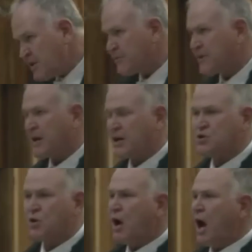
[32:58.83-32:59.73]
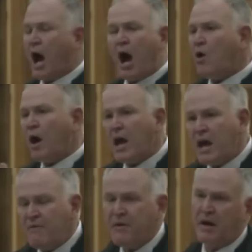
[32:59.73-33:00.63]
the case law,
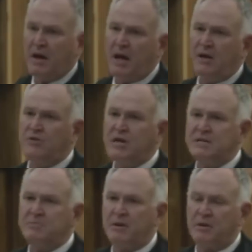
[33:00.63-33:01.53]
however unreasonable